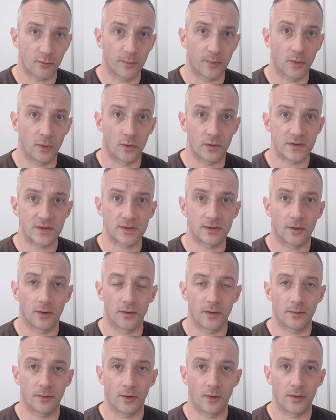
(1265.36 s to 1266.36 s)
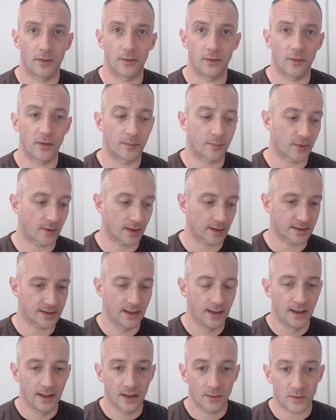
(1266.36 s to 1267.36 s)
reports on the
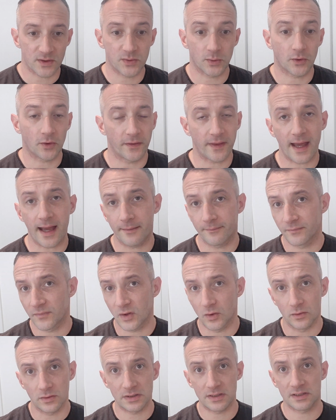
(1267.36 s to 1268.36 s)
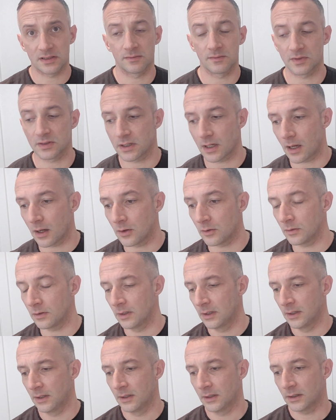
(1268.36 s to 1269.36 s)
products. Once we've got that, all systems go.
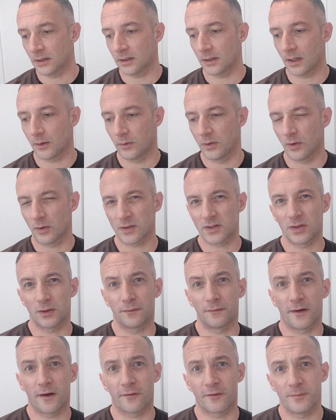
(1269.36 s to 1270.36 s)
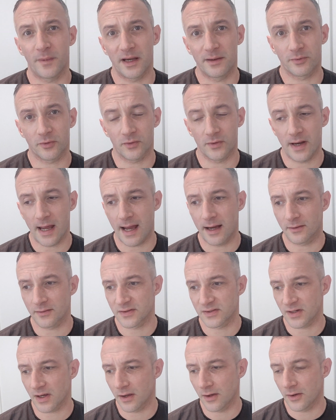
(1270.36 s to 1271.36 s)
We're not too far from April now,
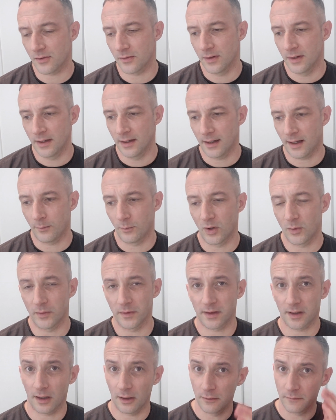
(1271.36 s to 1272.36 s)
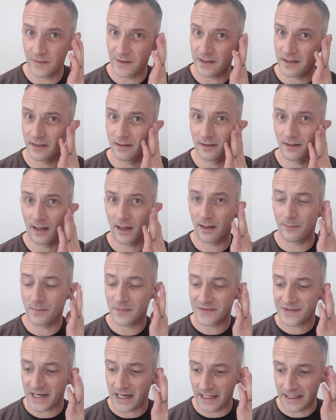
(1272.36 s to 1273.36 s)
so, and what with COVID
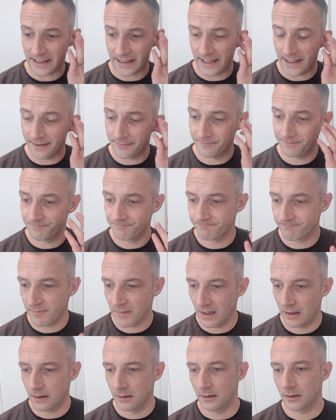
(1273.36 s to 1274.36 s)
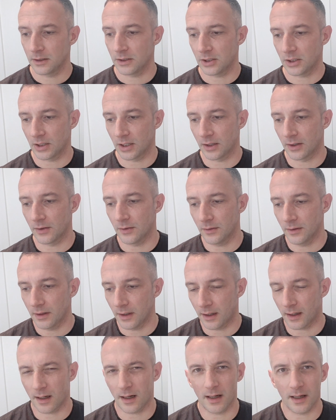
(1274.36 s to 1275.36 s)
settling in, I
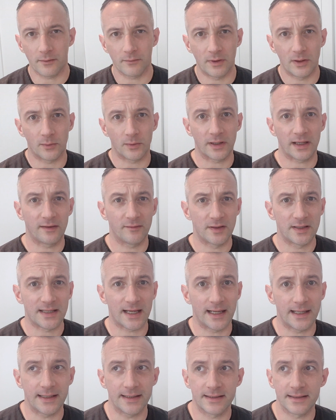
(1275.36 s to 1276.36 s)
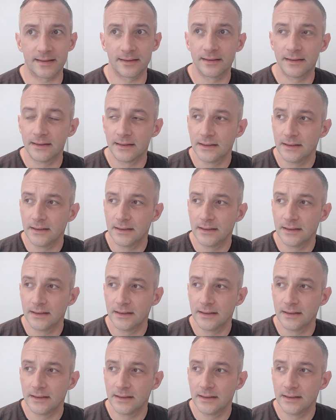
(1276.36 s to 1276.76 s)
don't really want to give a date,